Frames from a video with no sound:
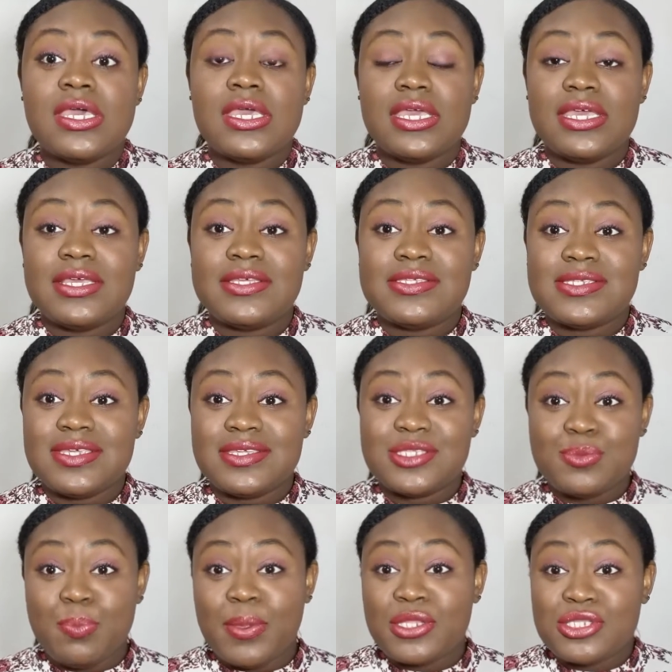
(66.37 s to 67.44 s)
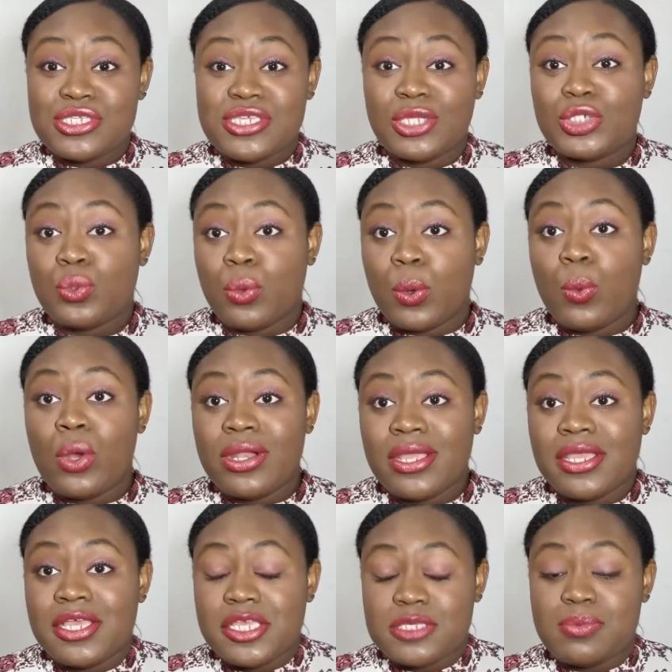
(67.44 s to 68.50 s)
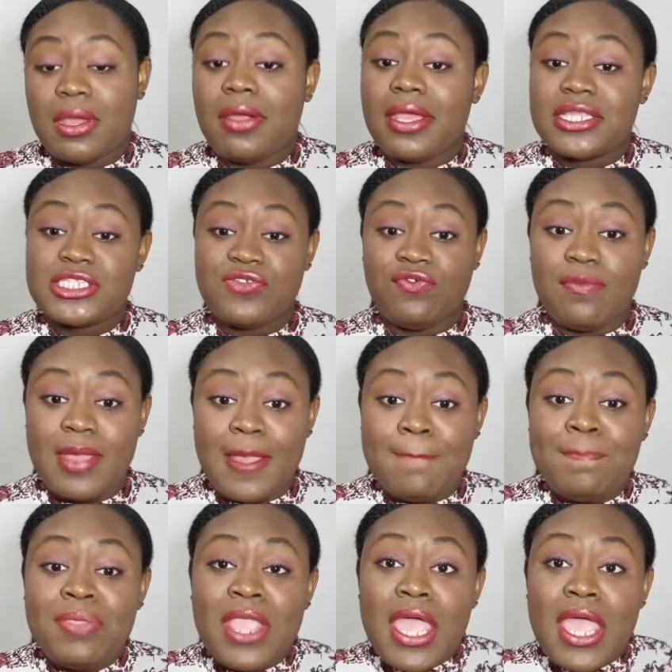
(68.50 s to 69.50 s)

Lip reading: it's been such a rewarding experience for me.